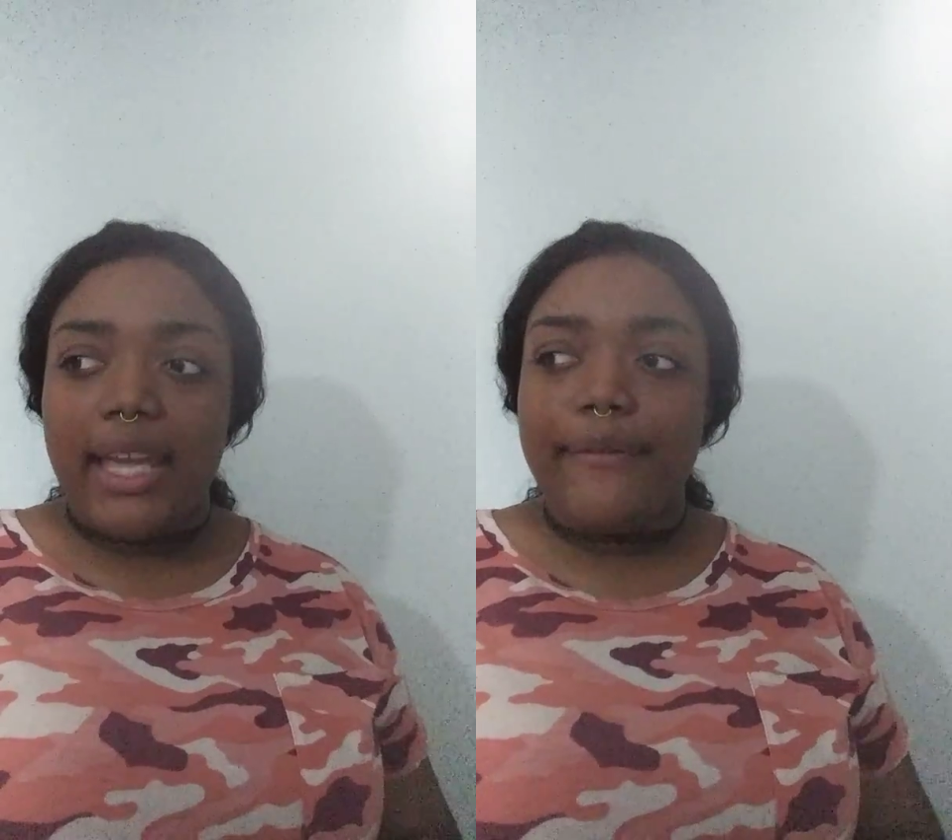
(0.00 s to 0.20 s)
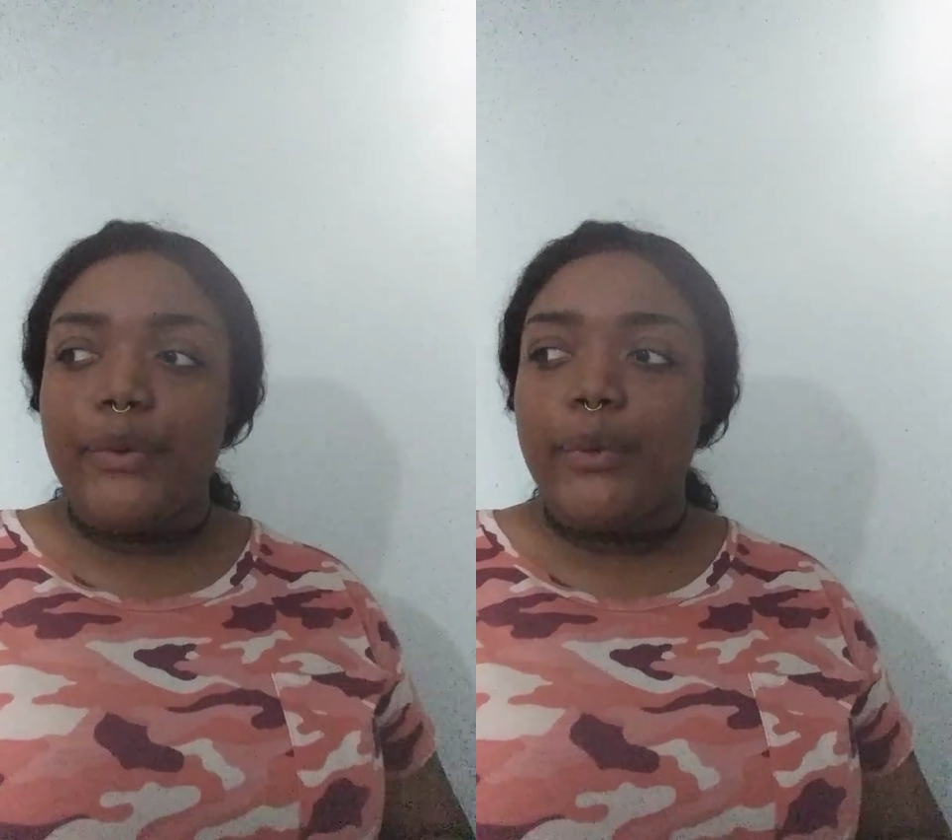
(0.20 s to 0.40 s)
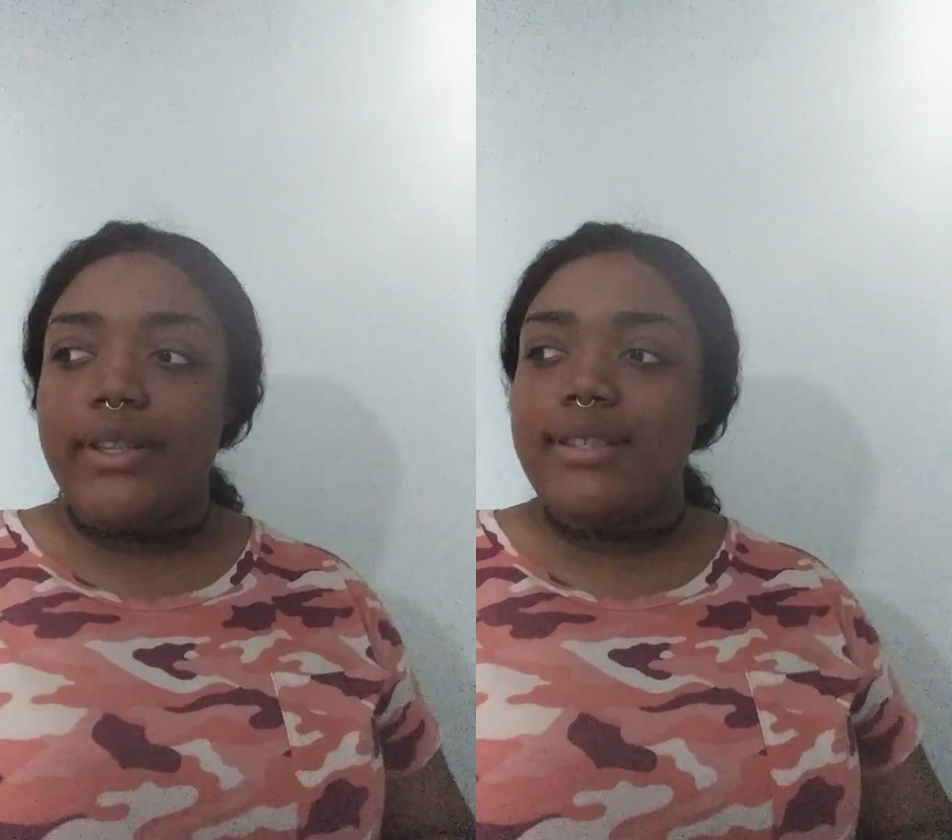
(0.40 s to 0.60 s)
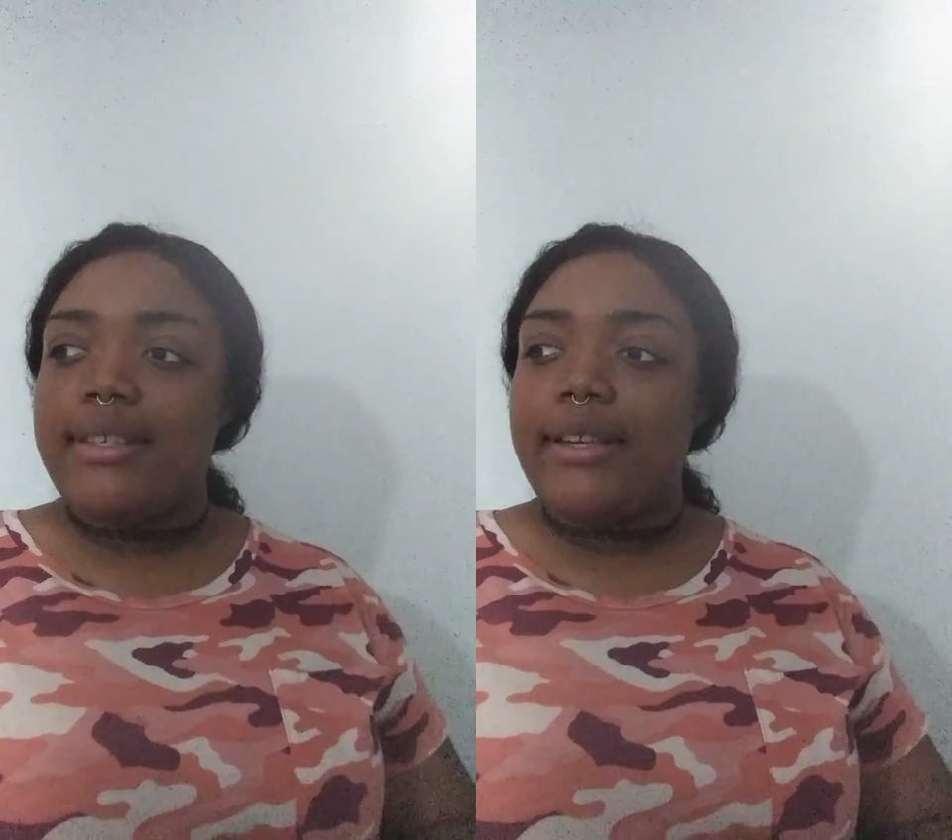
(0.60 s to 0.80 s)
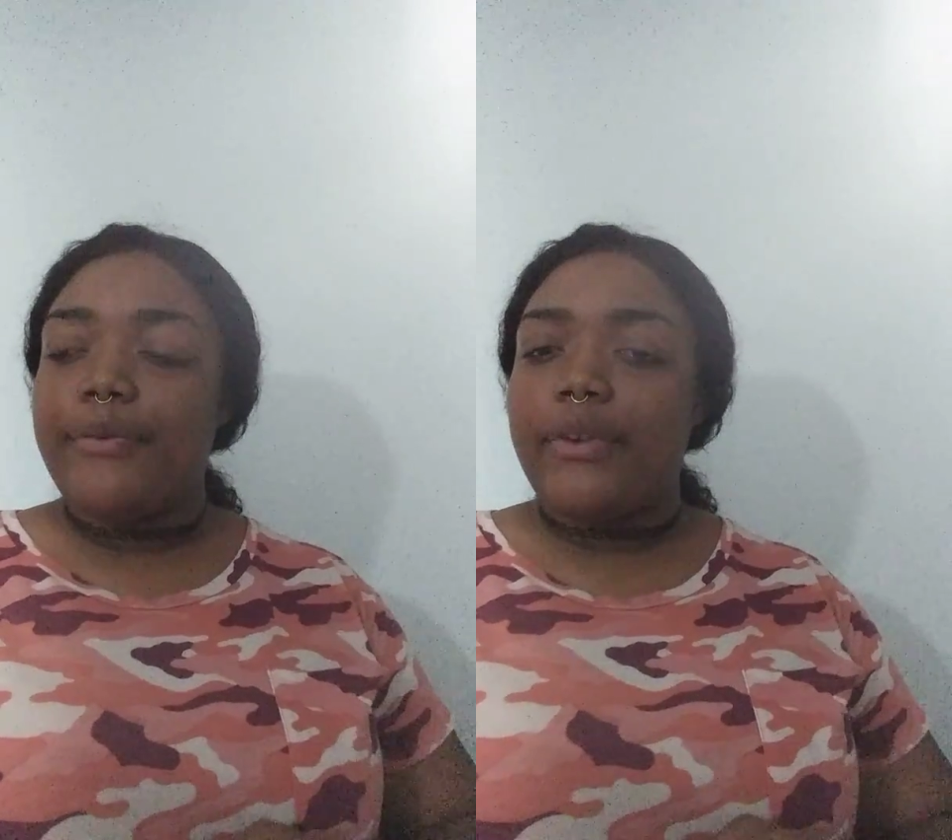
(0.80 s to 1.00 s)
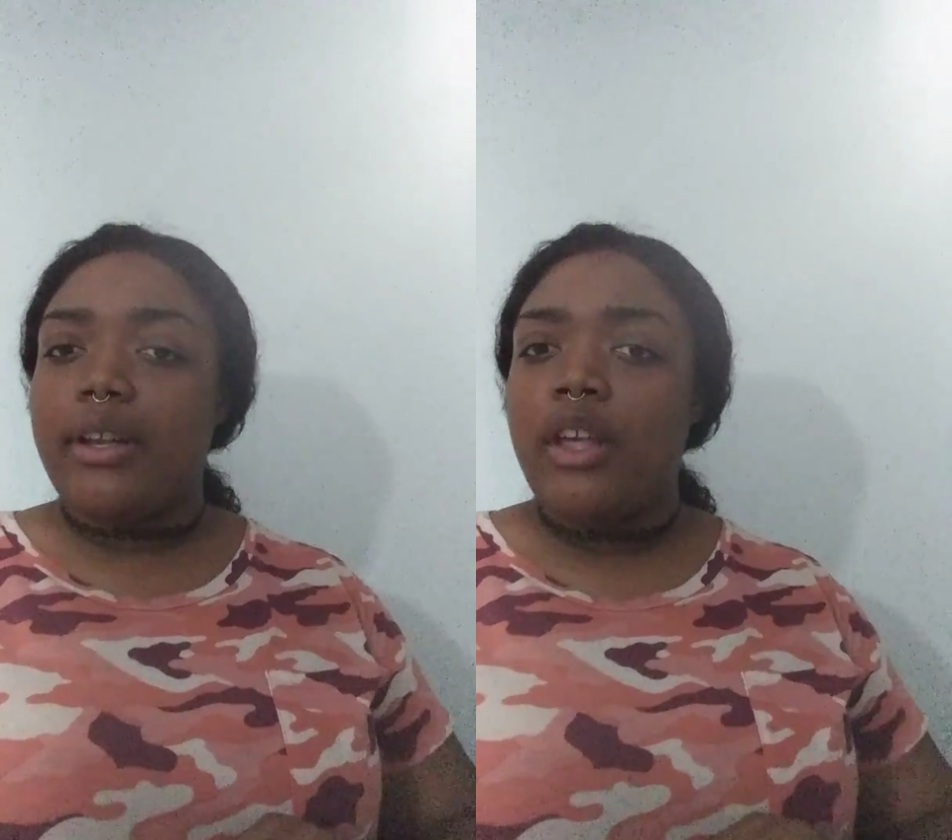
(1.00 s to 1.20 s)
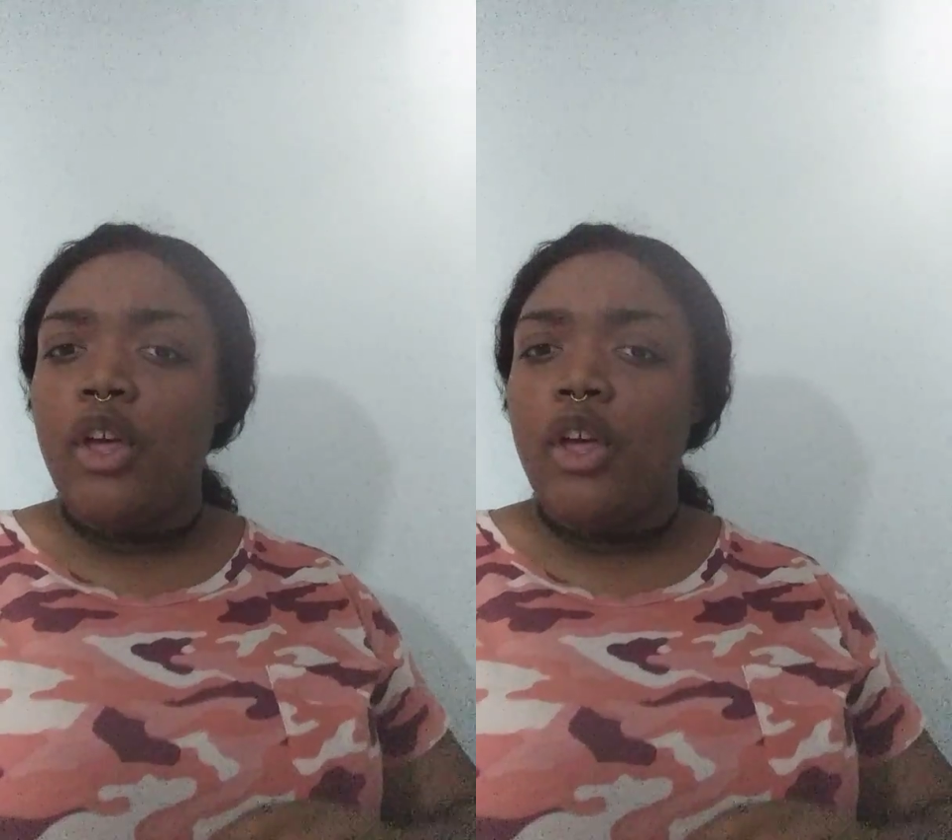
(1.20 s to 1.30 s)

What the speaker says: everyone's different